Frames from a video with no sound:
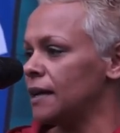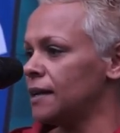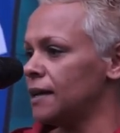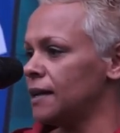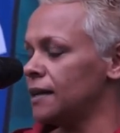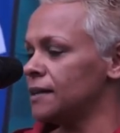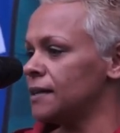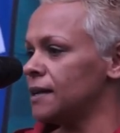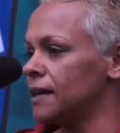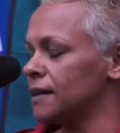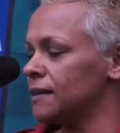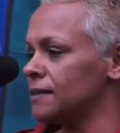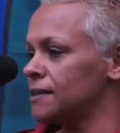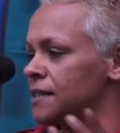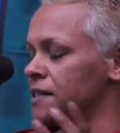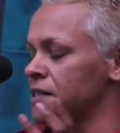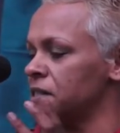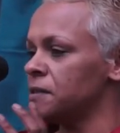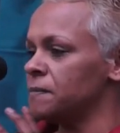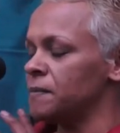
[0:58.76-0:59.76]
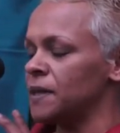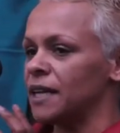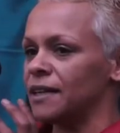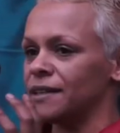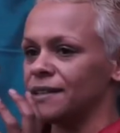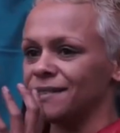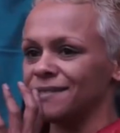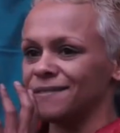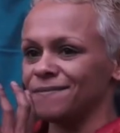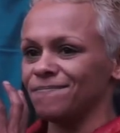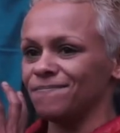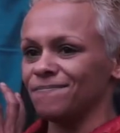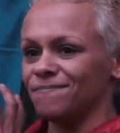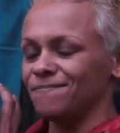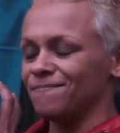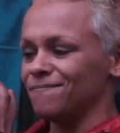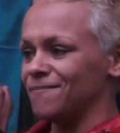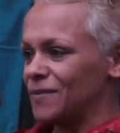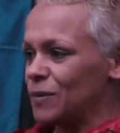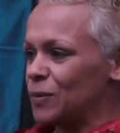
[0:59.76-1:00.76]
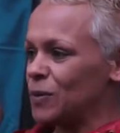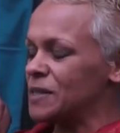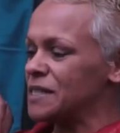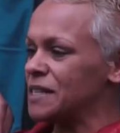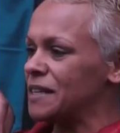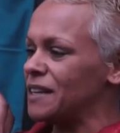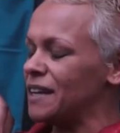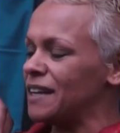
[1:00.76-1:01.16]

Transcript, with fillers: a, a, a system that was